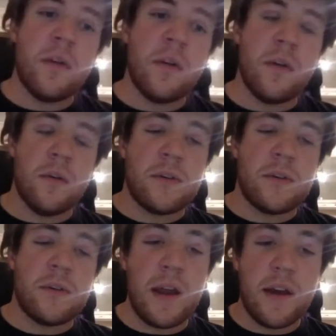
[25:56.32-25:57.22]
no,
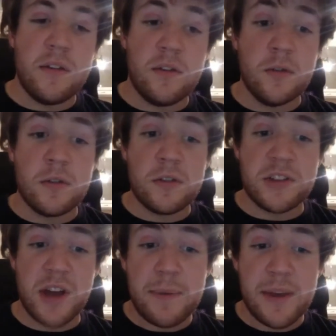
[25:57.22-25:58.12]
sorry. Google
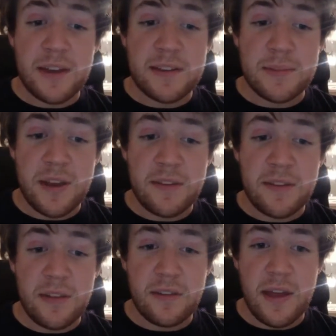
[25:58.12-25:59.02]
Shopping
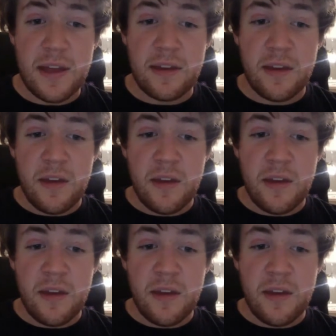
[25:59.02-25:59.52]
Express is like